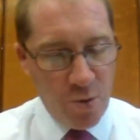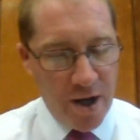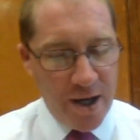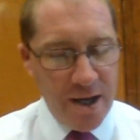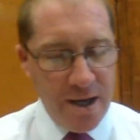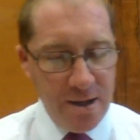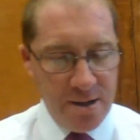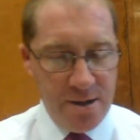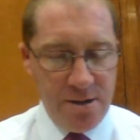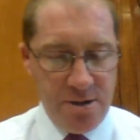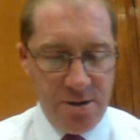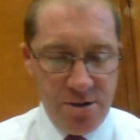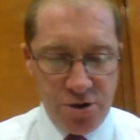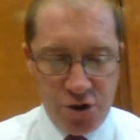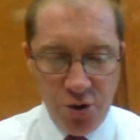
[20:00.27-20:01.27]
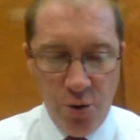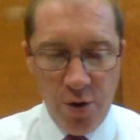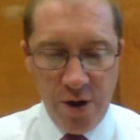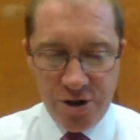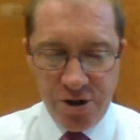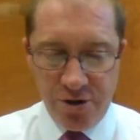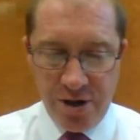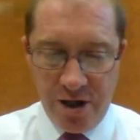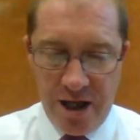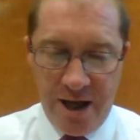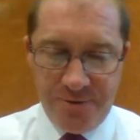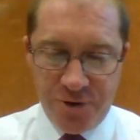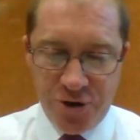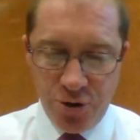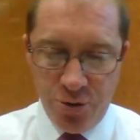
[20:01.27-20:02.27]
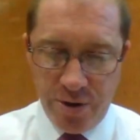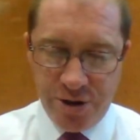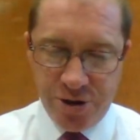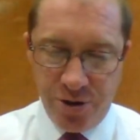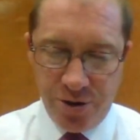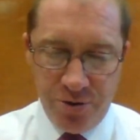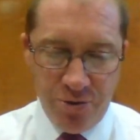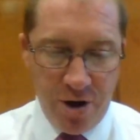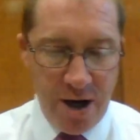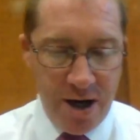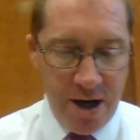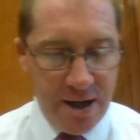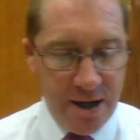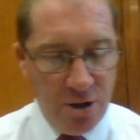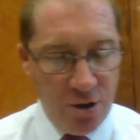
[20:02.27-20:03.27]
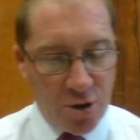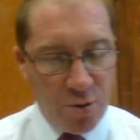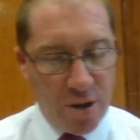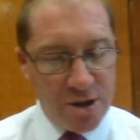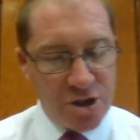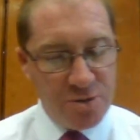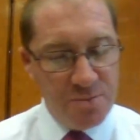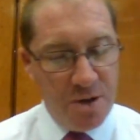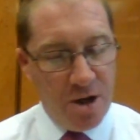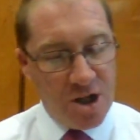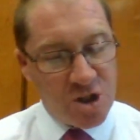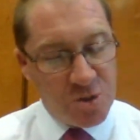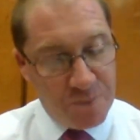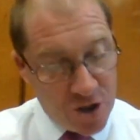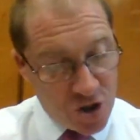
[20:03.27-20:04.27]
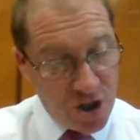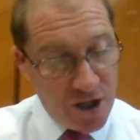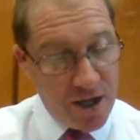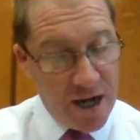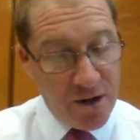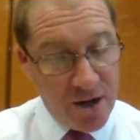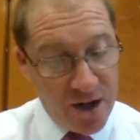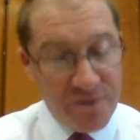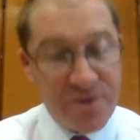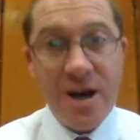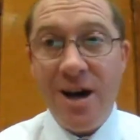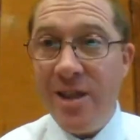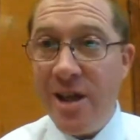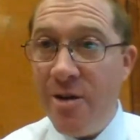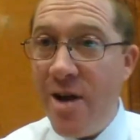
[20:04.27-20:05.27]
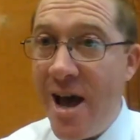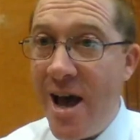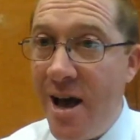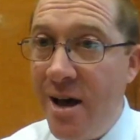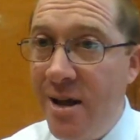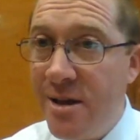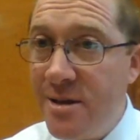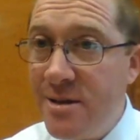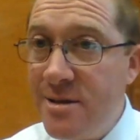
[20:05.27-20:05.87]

way, tallest on the left, shortest on the right, and they look quite smart, especially now that I've cut their hair.